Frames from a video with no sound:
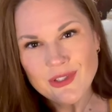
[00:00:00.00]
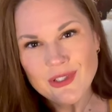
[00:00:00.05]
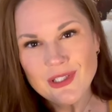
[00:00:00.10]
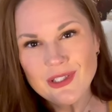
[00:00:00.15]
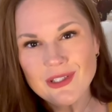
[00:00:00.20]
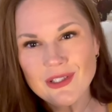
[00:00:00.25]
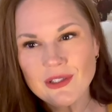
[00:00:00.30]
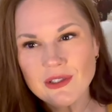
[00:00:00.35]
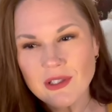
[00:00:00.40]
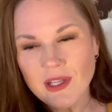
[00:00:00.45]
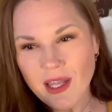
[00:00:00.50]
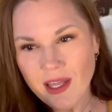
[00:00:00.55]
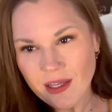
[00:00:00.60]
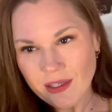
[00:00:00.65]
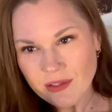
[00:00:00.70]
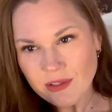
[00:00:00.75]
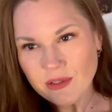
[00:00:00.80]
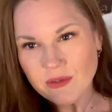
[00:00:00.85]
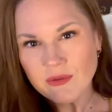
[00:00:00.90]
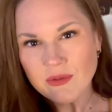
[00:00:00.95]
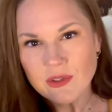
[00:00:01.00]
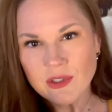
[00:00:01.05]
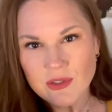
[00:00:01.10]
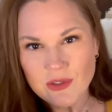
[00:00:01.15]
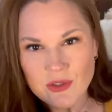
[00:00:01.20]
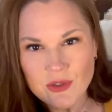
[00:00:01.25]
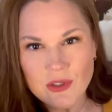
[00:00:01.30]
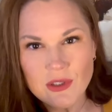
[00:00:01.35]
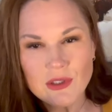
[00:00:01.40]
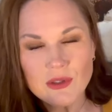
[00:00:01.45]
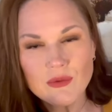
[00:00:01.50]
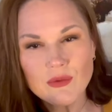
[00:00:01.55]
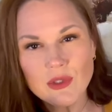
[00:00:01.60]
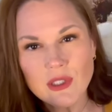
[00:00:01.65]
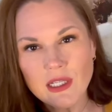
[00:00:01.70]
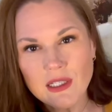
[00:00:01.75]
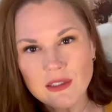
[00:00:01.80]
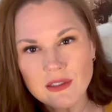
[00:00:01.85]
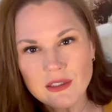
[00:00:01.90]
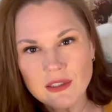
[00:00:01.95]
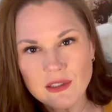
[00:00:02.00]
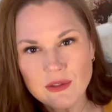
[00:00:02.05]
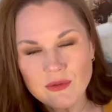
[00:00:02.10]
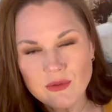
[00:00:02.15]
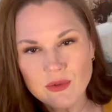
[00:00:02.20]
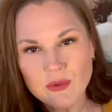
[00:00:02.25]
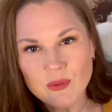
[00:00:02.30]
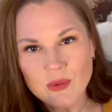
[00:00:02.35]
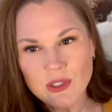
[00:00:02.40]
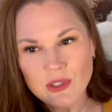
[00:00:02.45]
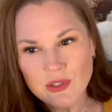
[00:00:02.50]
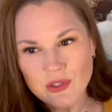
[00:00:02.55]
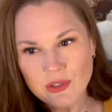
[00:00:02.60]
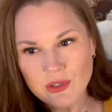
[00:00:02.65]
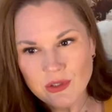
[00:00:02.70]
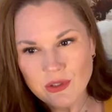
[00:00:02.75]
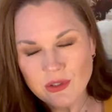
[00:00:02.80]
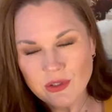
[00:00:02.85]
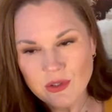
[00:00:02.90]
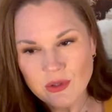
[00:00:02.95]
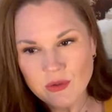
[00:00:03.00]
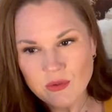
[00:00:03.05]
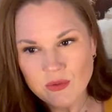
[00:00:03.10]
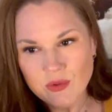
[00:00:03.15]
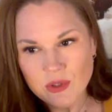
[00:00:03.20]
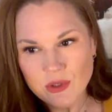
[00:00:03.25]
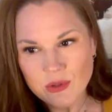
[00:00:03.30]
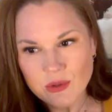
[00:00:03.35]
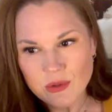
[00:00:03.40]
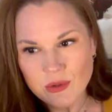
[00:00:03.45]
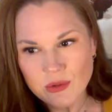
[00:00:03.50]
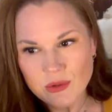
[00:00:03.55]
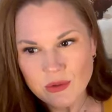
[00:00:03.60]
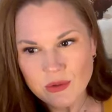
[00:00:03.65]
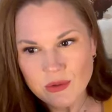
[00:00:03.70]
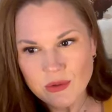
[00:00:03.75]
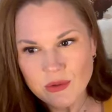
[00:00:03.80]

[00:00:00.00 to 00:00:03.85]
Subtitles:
This is active, constructive reality for which you feel